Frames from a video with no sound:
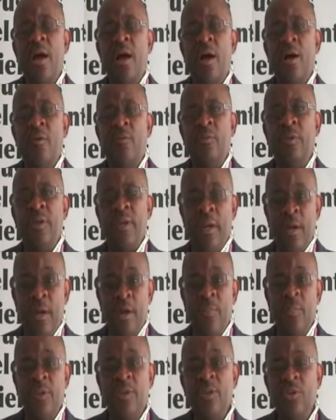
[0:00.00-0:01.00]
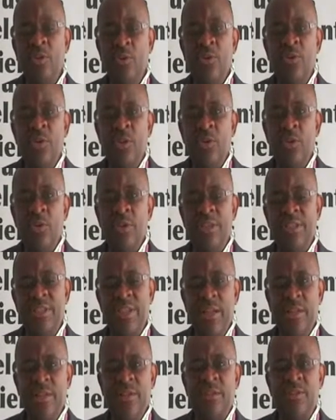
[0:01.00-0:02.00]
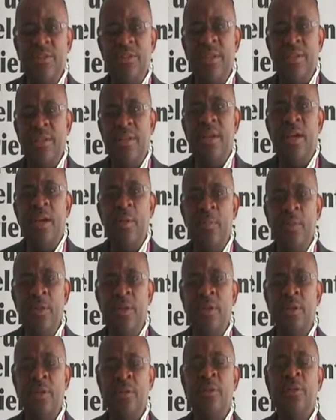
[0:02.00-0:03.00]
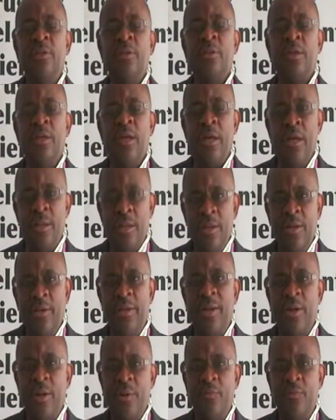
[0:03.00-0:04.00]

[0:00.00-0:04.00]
of the Caribbean Junior Dueling Challenge and the Caribbean Culinary